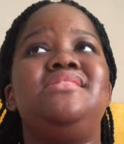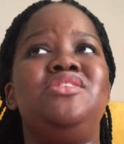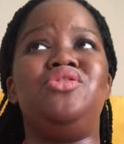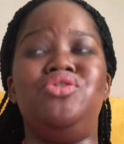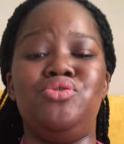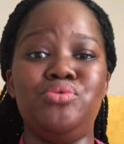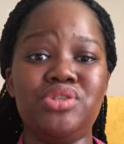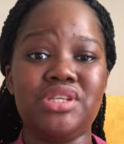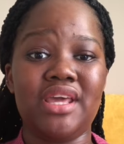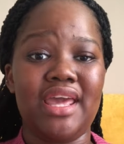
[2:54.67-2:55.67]
this
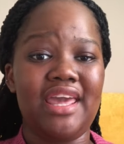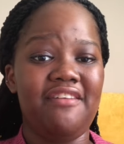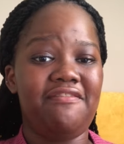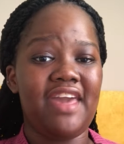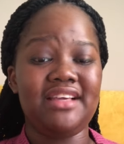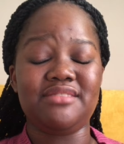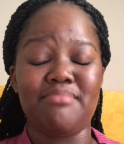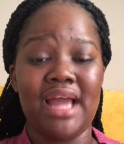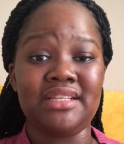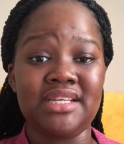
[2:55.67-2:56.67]
news, he fakes
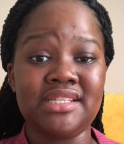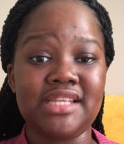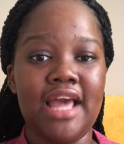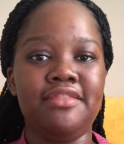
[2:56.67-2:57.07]
madness.